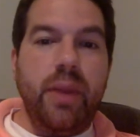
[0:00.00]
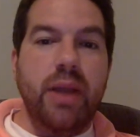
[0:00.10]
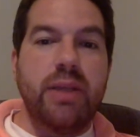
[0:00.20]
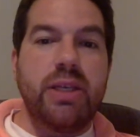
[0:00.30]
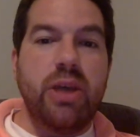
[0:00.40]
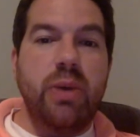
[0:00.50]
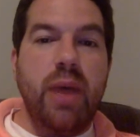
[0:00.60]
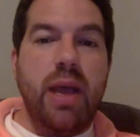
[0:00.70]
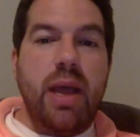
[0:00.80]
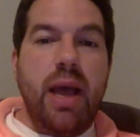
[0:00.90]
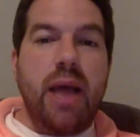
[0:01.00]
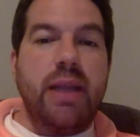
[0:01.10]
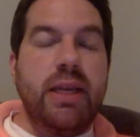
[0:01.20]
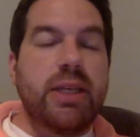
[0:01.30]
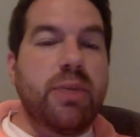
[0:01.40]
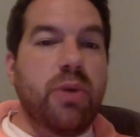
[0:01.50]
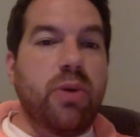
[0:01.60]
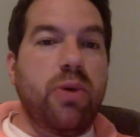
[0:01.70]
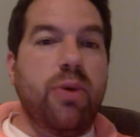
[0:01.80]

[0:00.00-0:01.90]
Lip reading: And so next up, we're going to